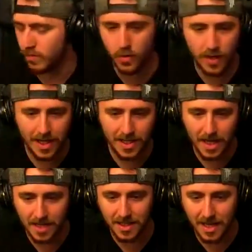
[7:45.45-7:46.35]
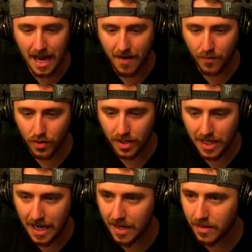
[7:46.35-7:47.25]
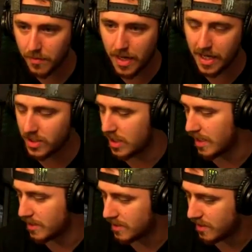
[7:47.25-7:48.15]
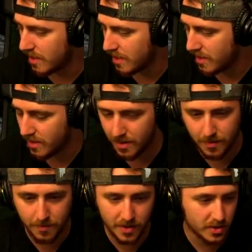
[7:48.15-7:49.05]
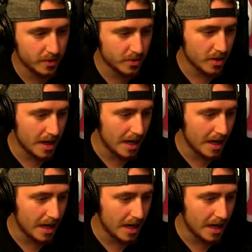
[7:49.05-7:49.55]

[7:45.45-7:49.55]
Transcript: Dude, he side, doesn't side, ever side. get anything but headshots. My stream's right.